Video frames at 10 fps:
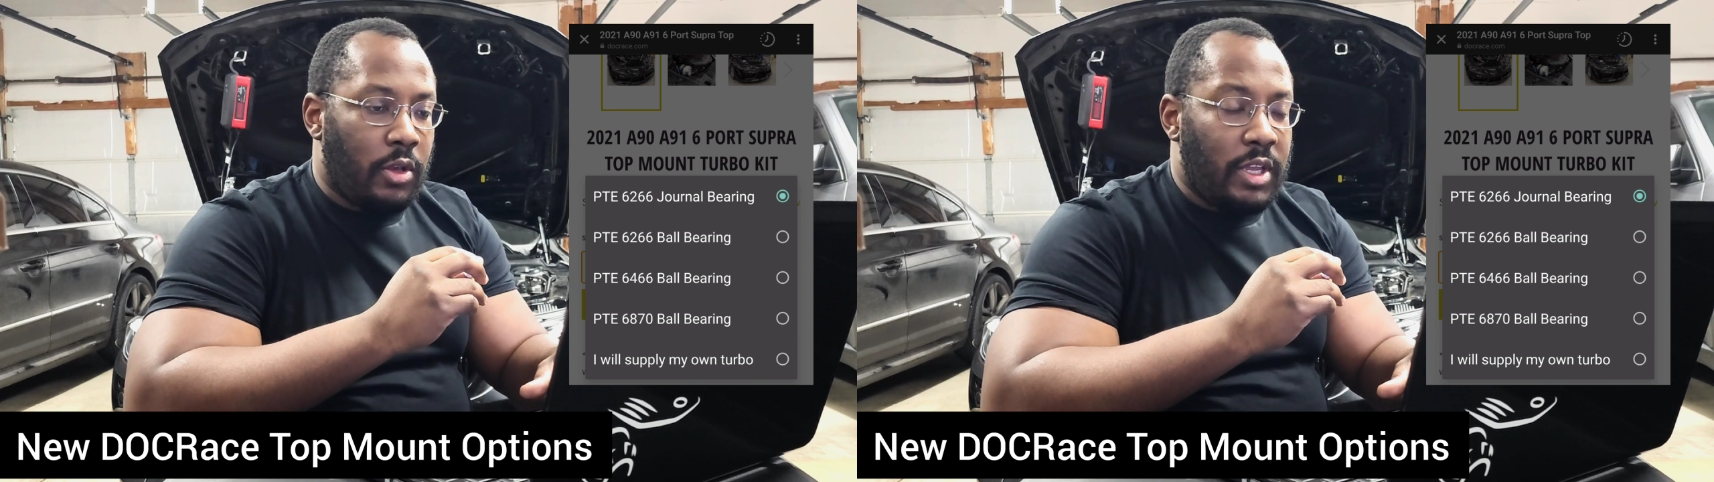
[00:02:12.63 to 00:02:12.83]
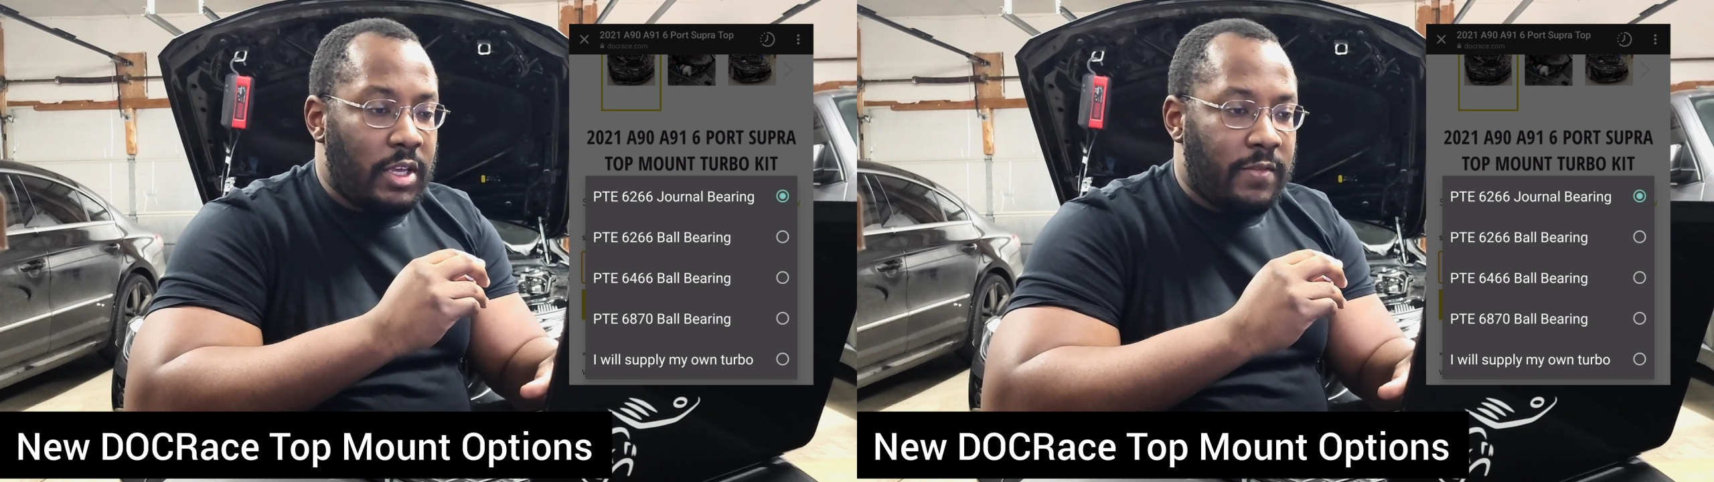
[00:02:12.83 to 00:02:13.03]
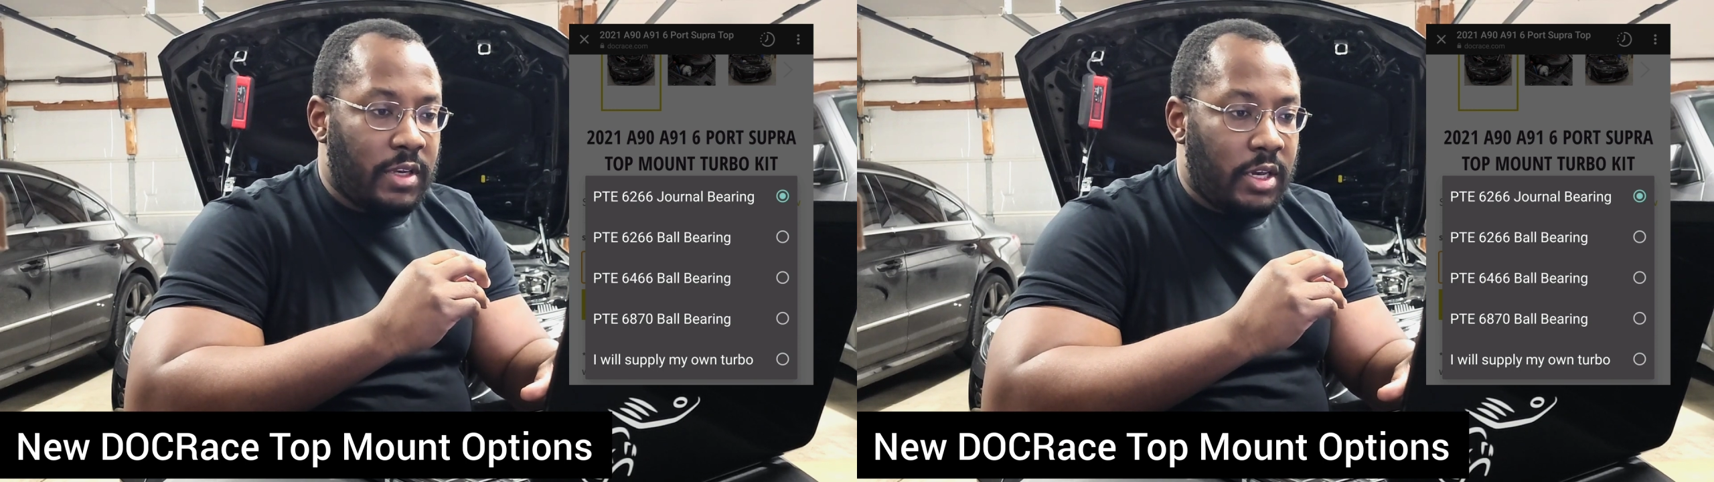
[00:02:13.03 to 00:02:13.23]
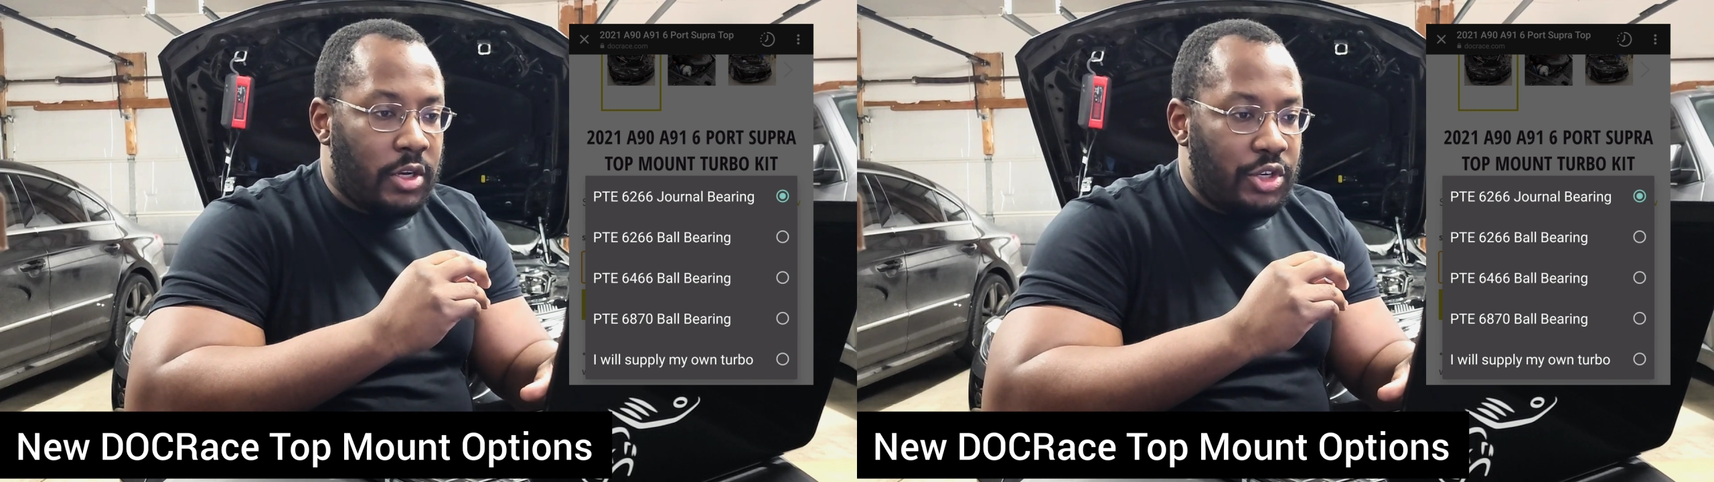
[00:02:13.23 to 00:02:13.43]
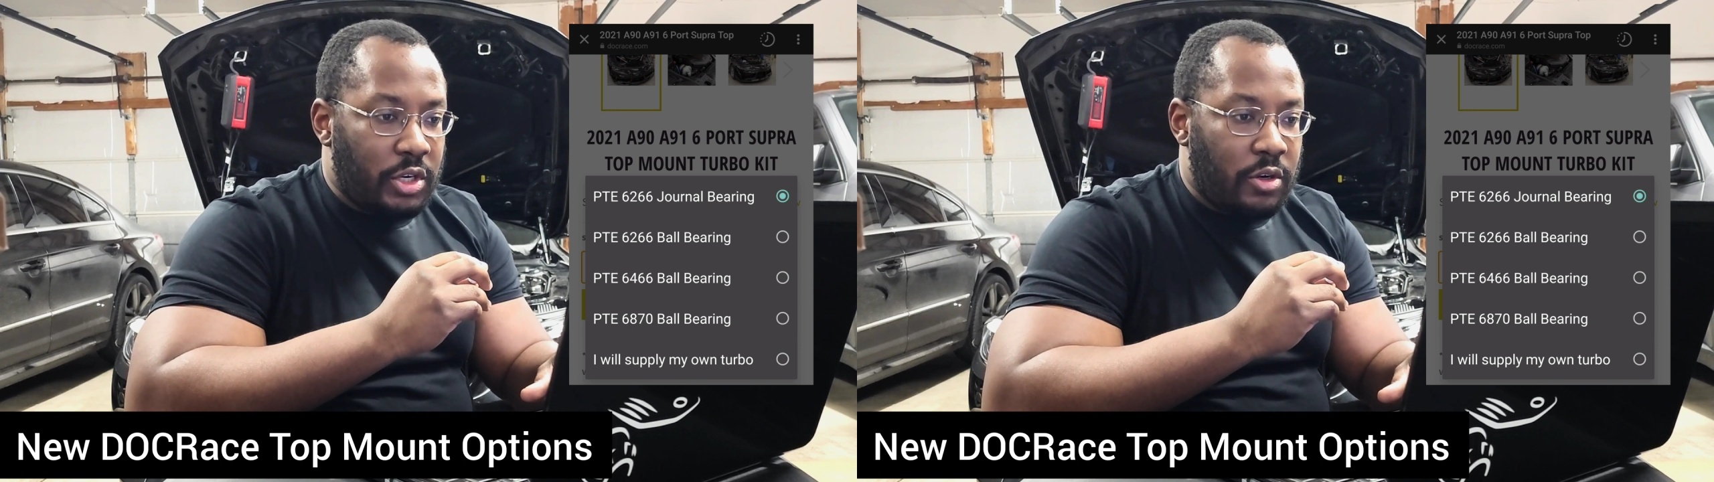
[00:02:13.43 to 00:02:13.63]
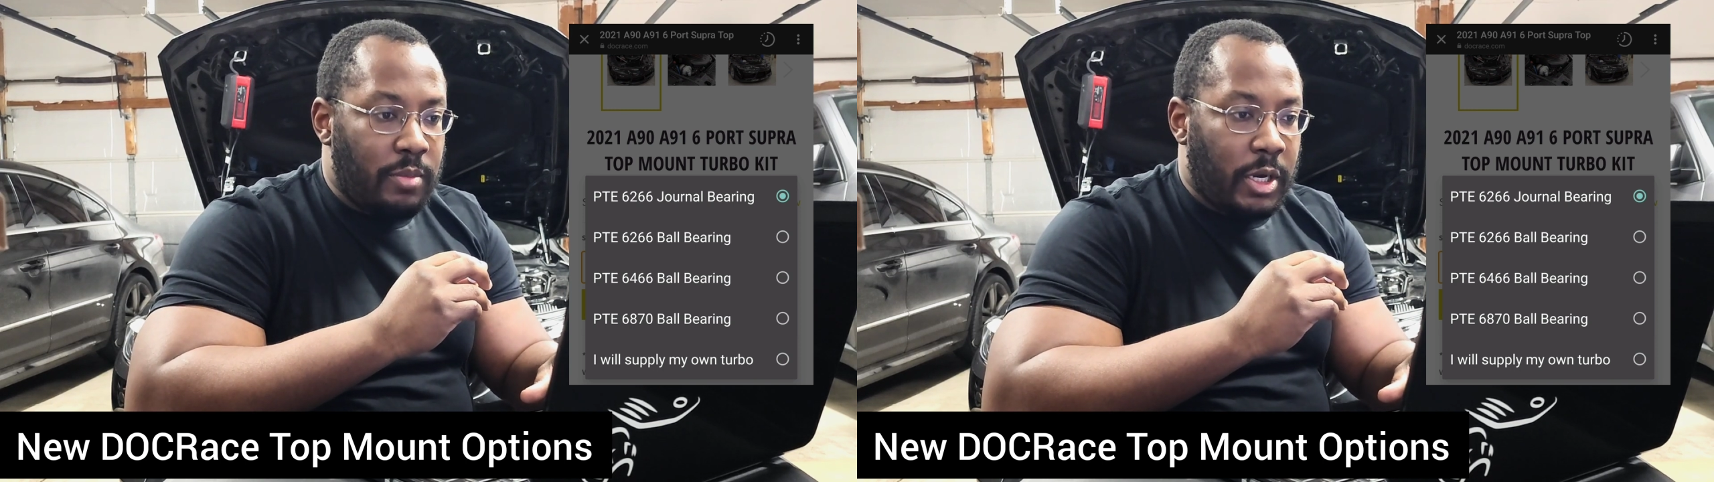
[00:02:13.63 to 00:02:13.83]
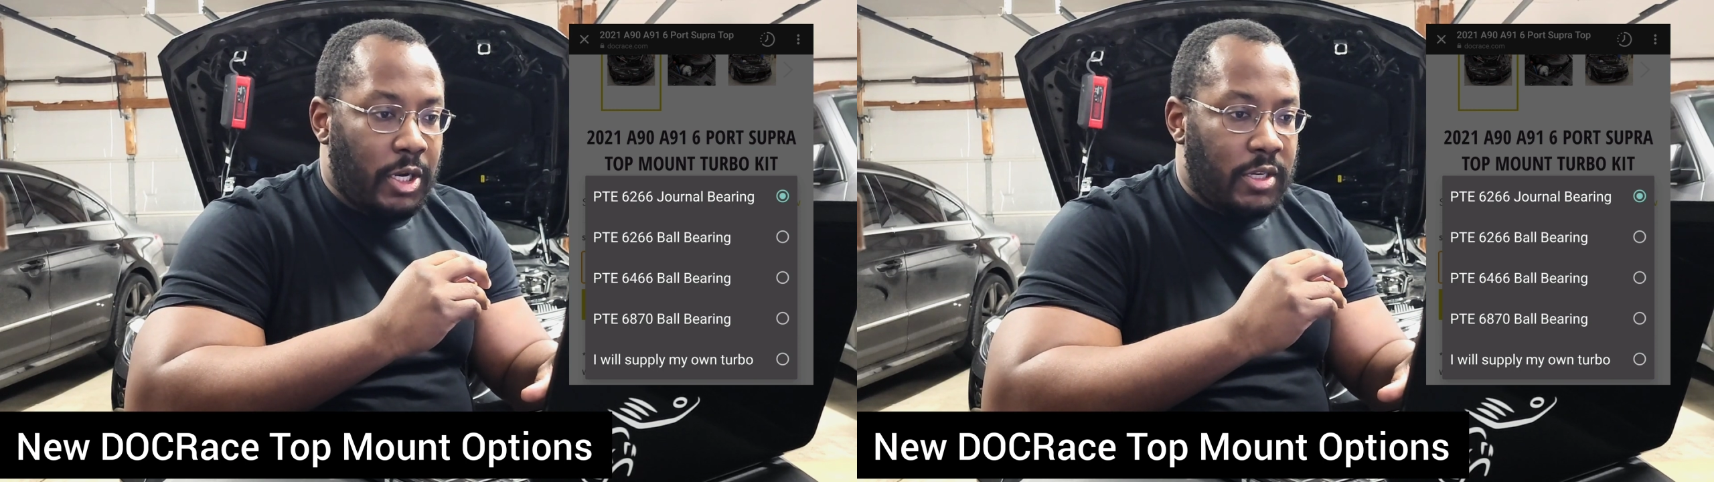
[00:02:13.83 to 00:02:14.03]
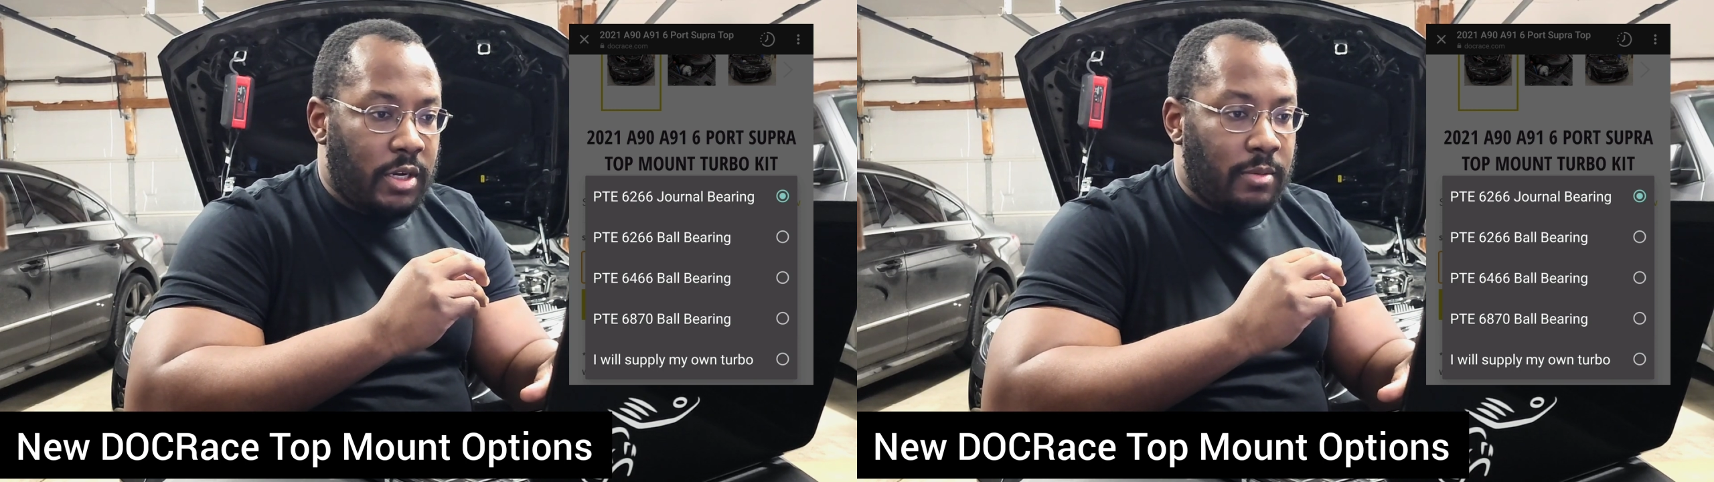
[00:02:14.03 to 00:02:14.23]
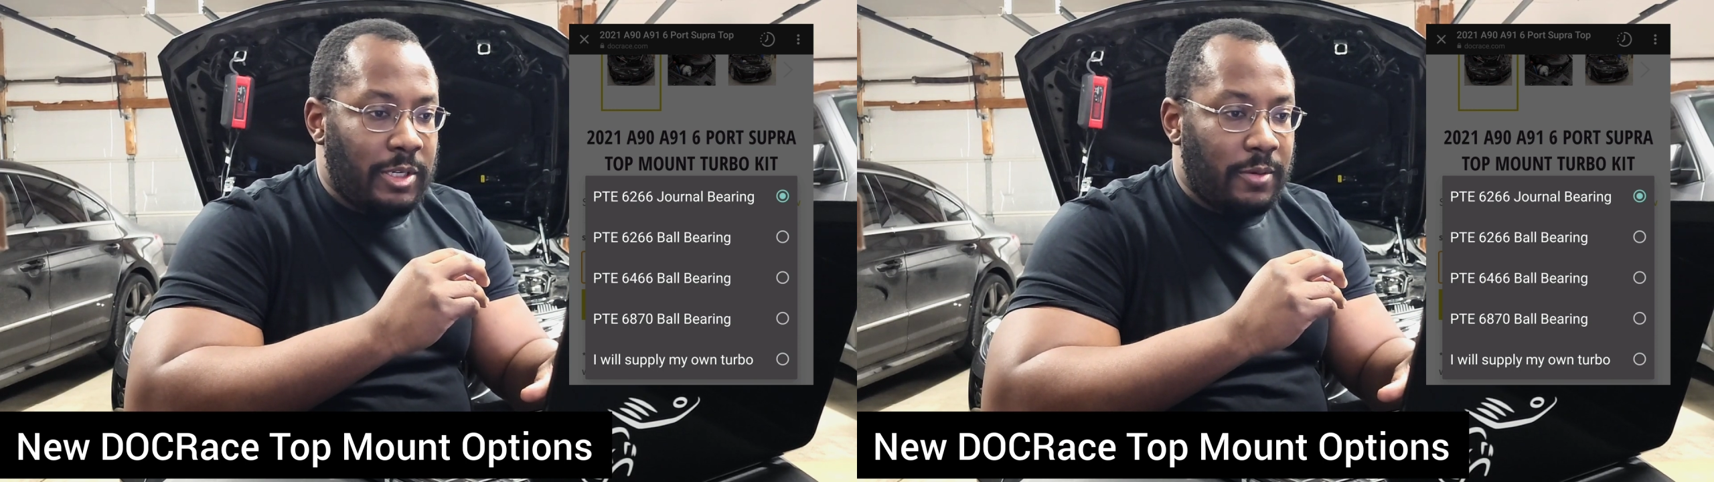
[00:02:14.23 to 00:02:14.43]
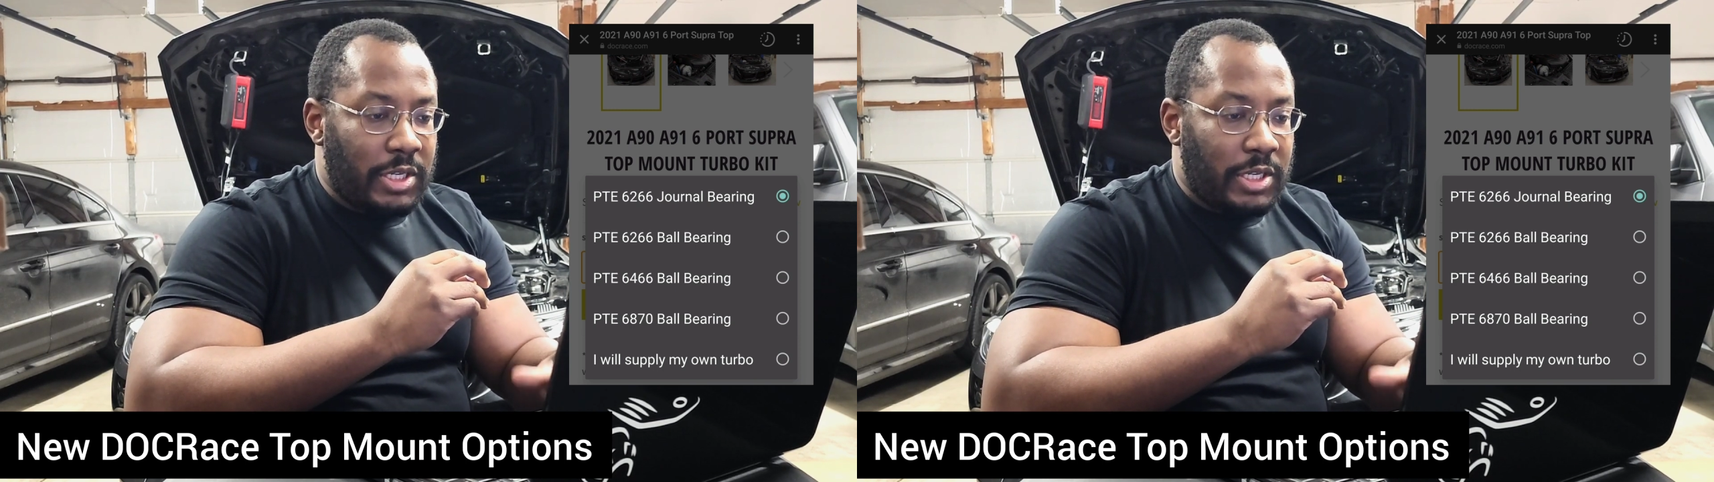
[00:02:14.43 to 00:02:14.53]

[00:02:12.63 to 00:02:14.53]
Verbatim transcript: You can even get a journal bearing turbo,